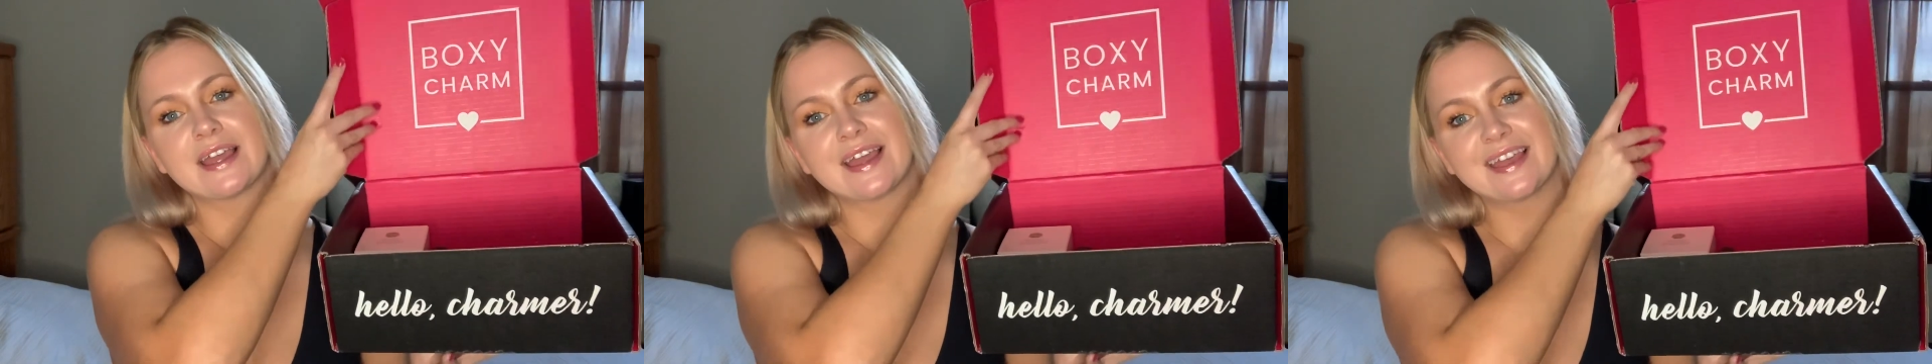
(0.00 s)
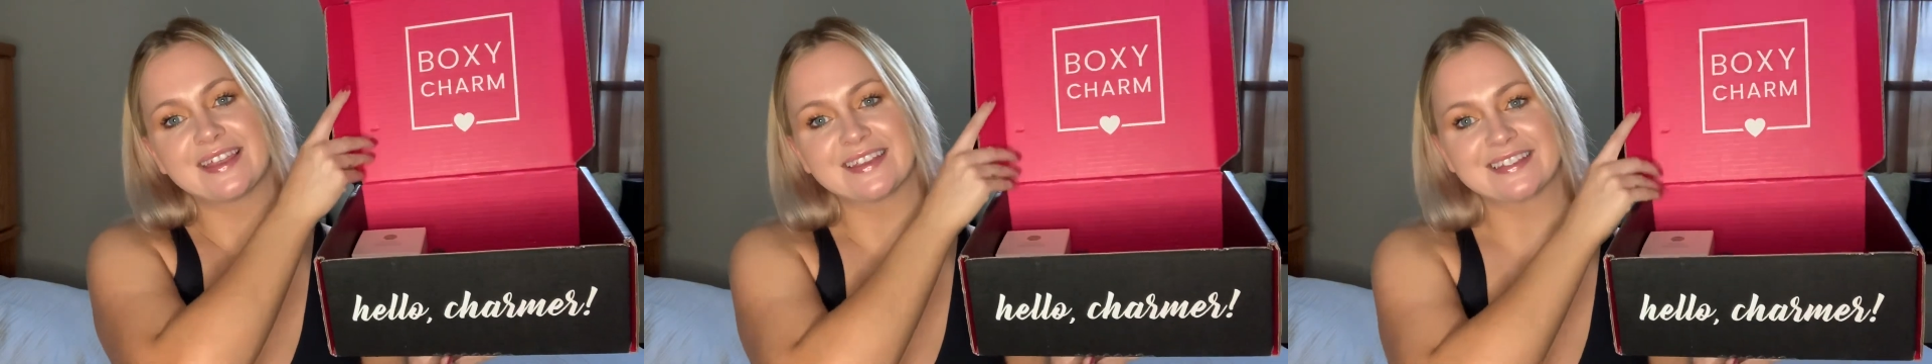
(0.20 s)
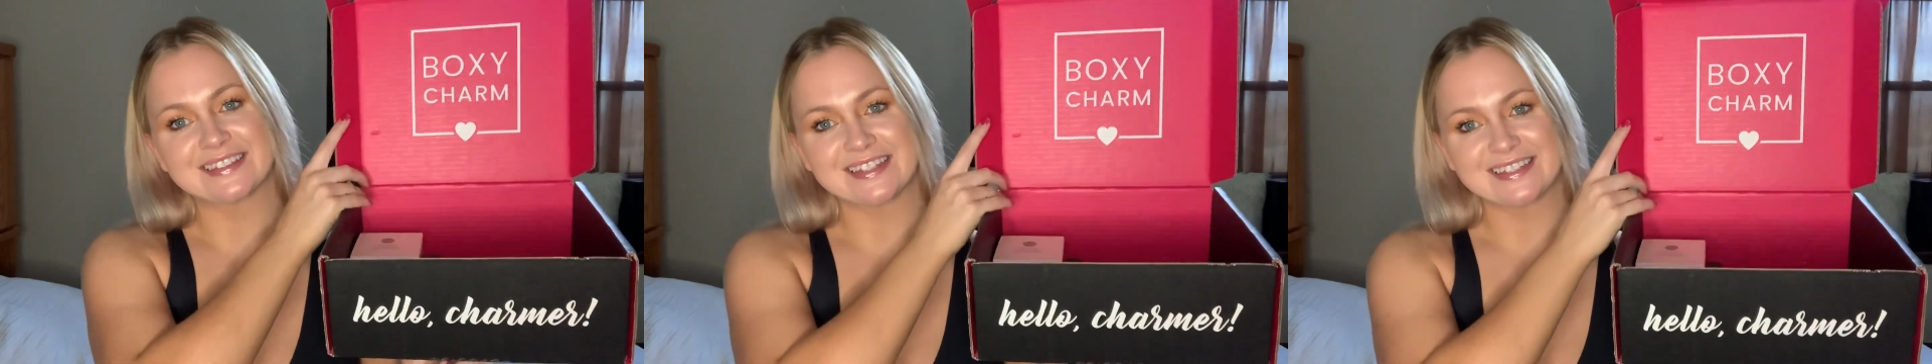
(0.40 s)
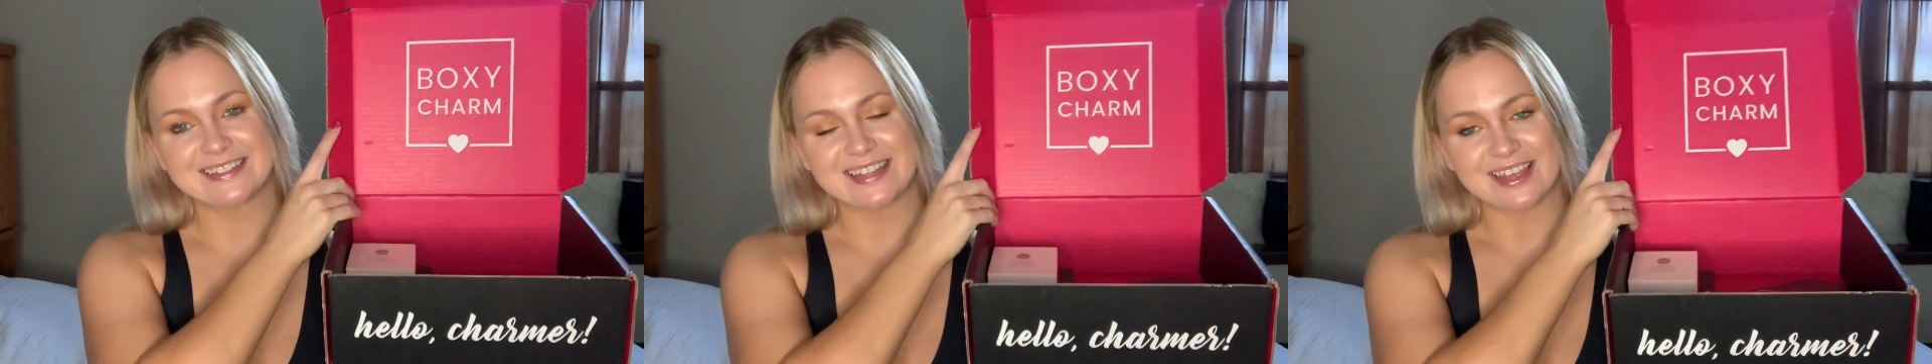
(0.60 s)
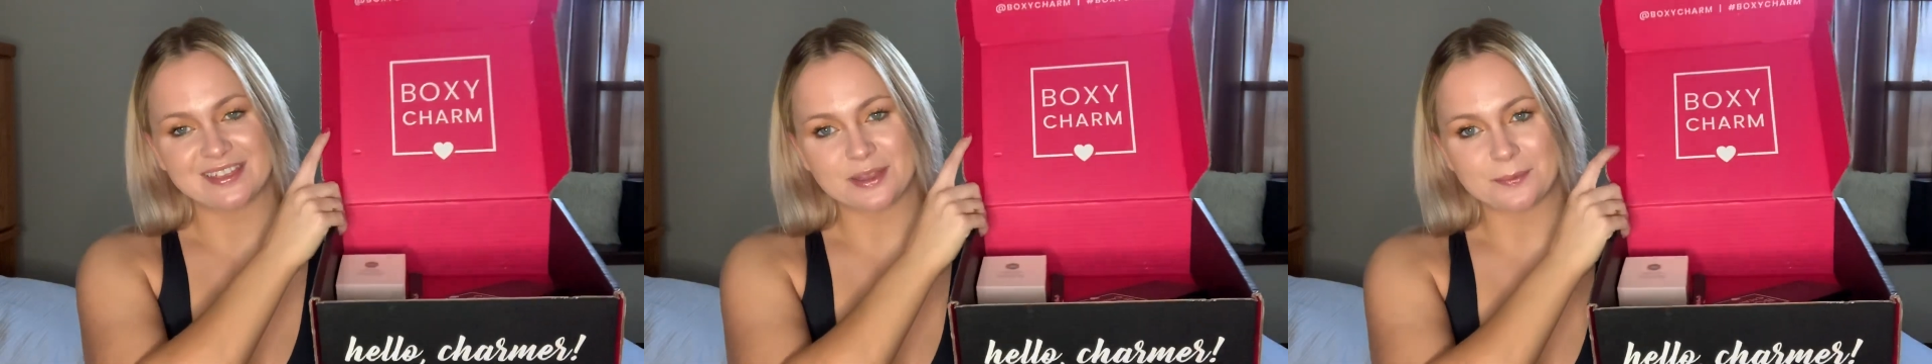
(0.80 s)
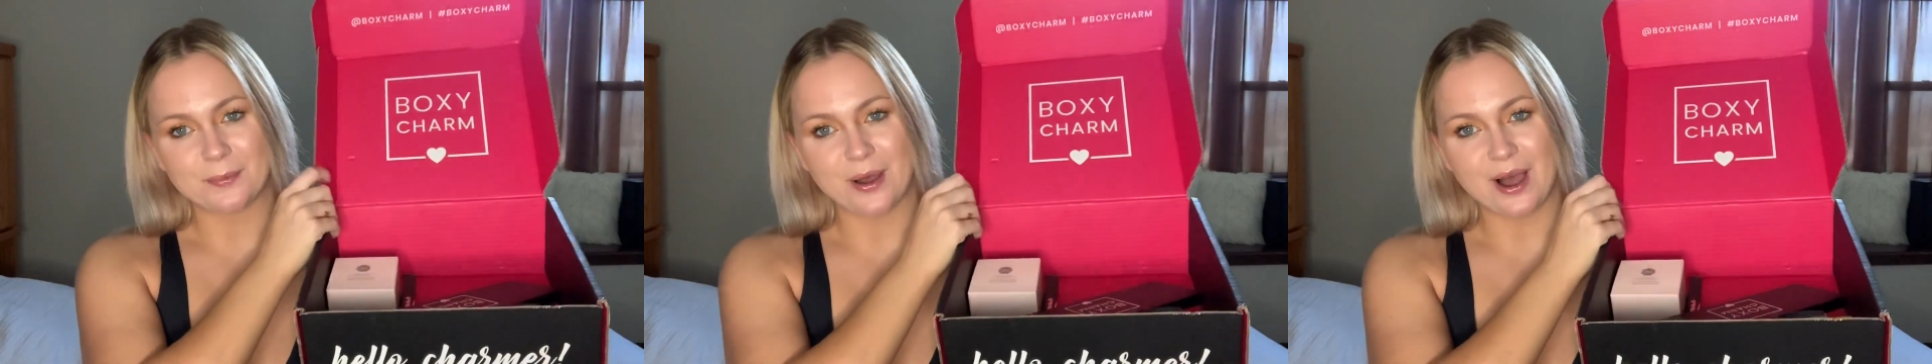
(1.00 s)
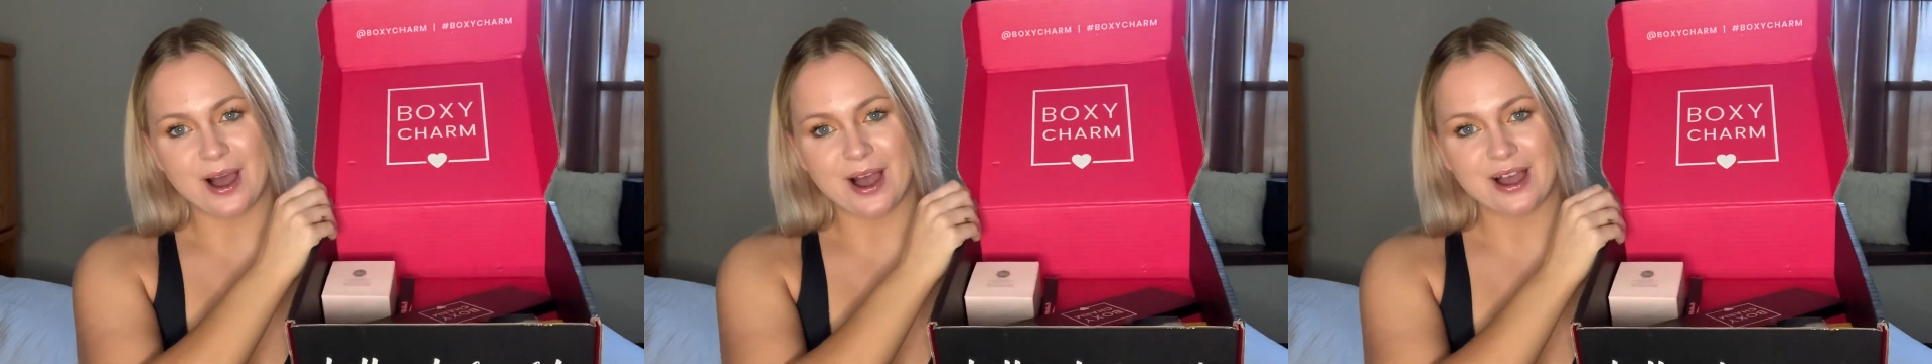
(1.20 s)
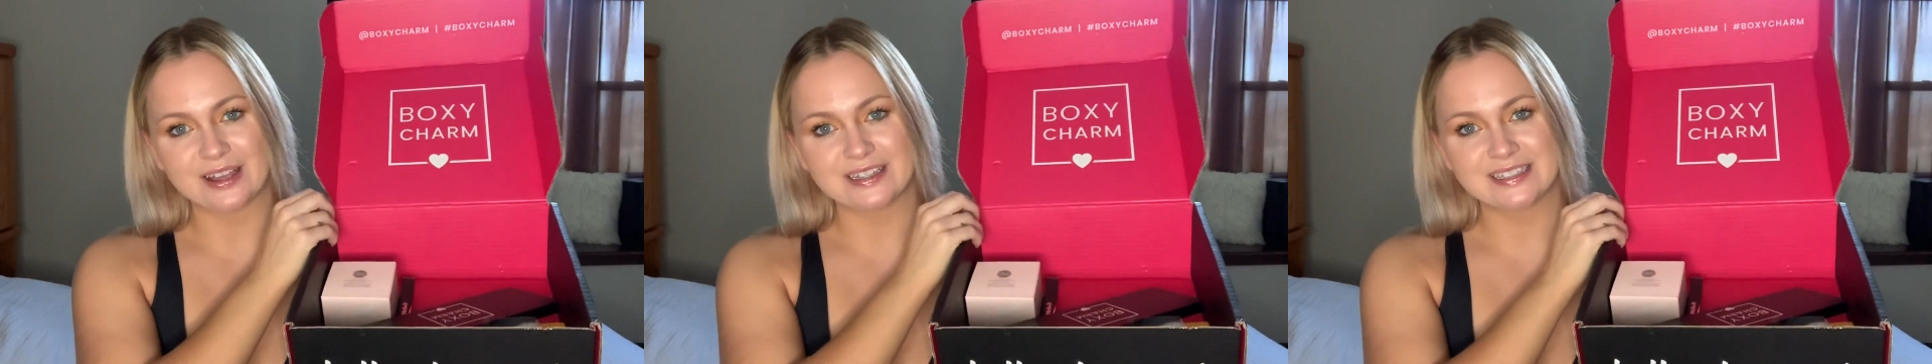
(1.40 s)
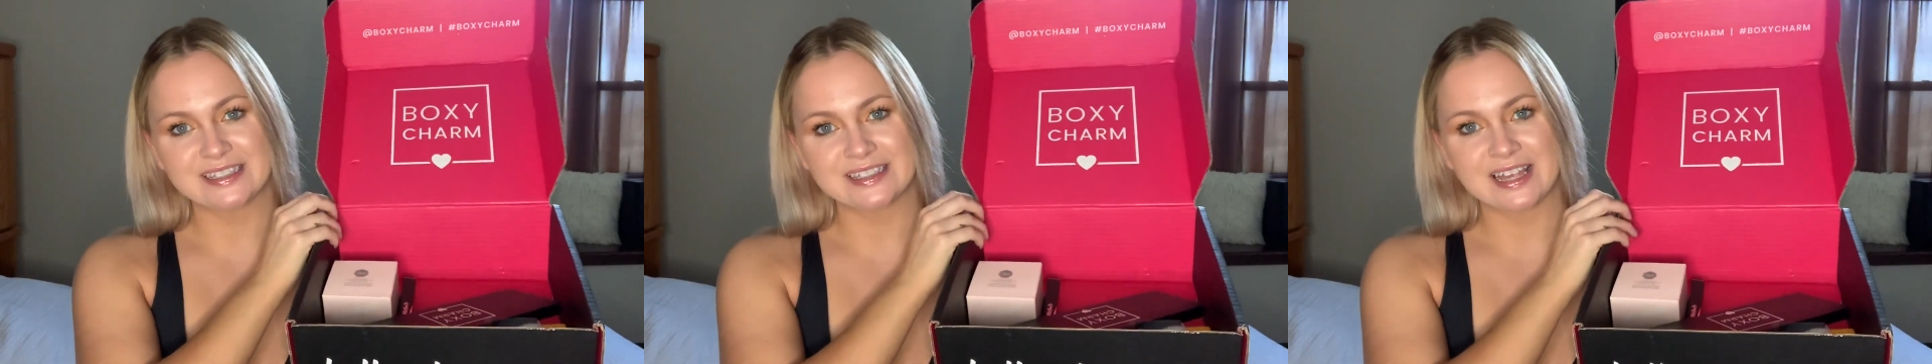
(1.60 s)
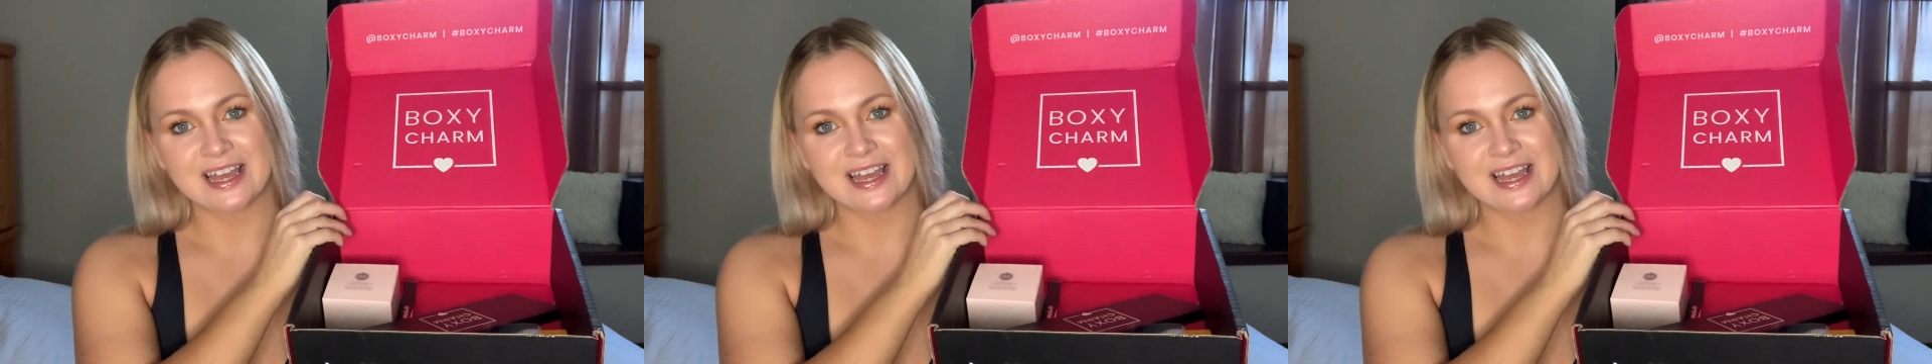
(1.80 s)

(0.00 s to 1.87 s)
and this is the box,